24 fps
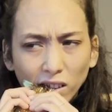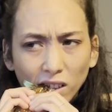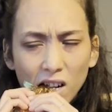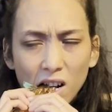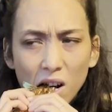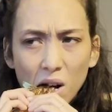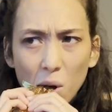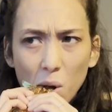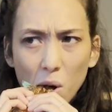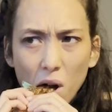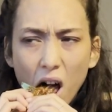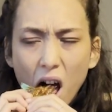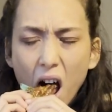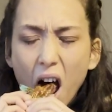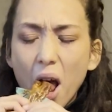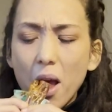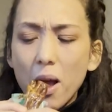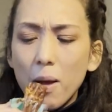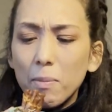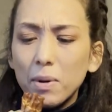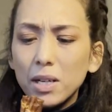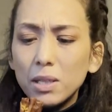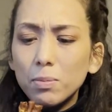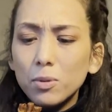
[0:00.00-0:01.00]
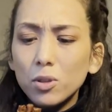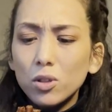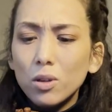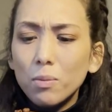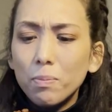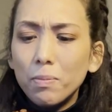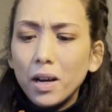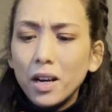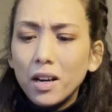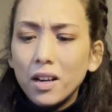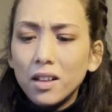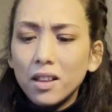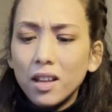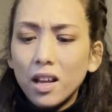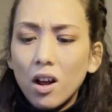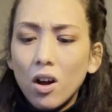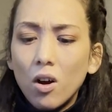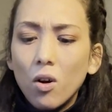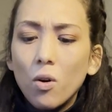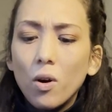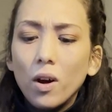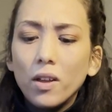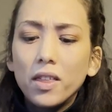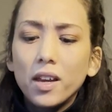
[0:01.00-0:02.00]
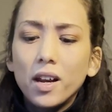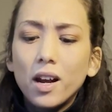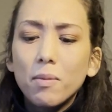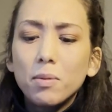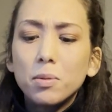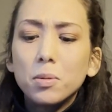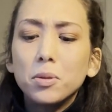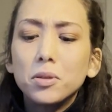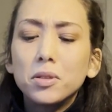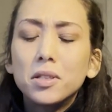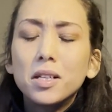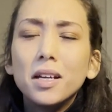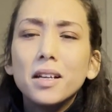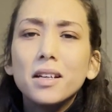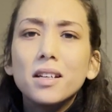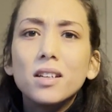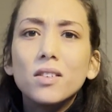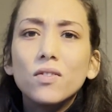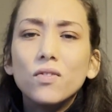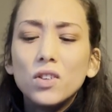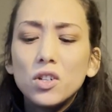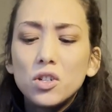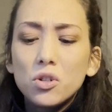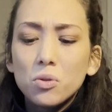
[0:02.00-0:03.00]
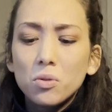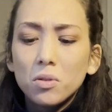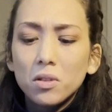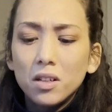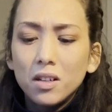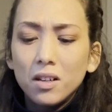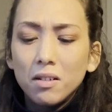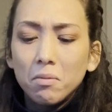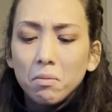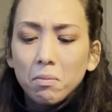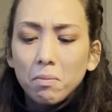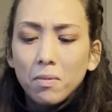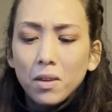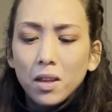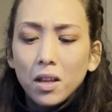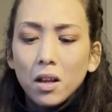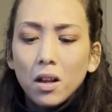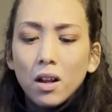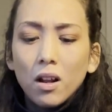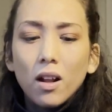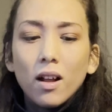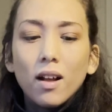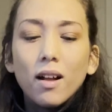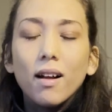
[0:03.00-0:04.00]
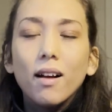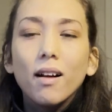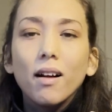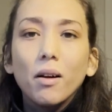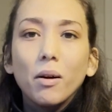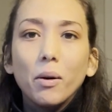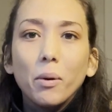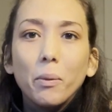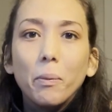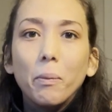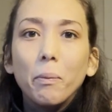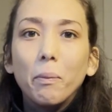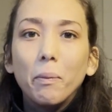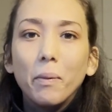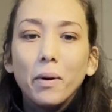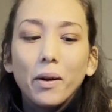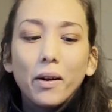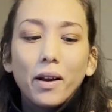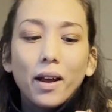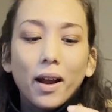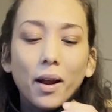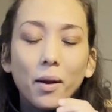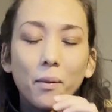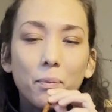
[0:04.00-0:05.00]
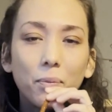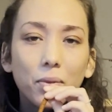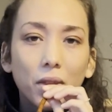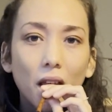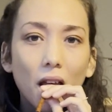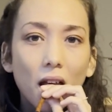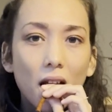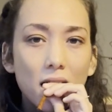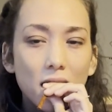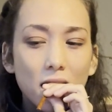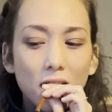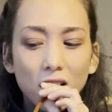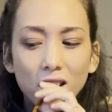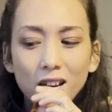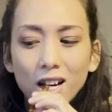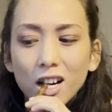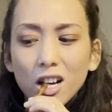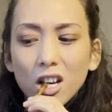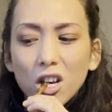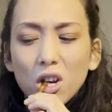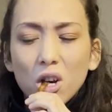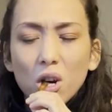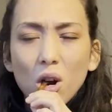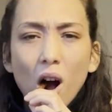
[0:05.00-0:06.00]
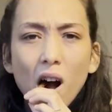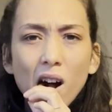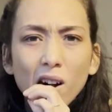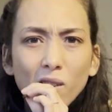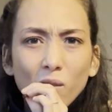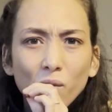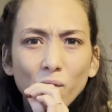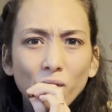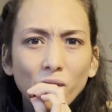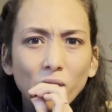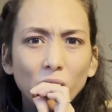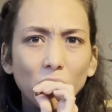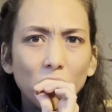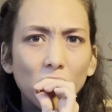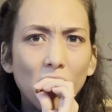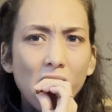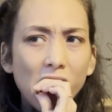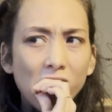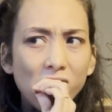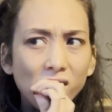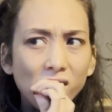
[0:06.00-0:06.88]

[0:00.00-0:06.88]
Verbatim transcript: Oh, am I supposed to bite in like- oh, I think I'm supposed to individually- oh, okay. It's like dog food.